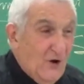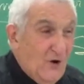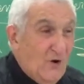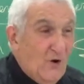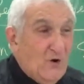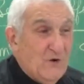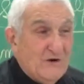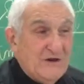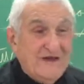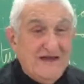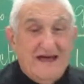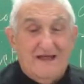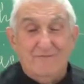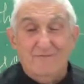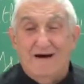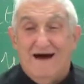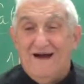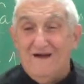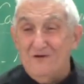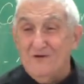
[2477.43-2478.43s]
Or he
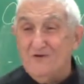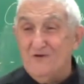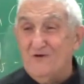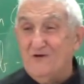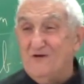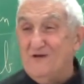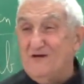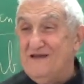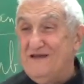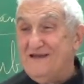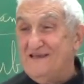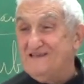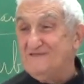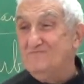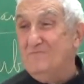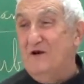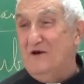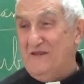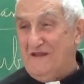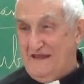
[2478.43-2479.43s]
admires his
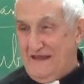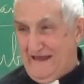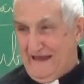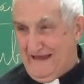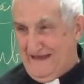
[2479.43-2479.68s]
money.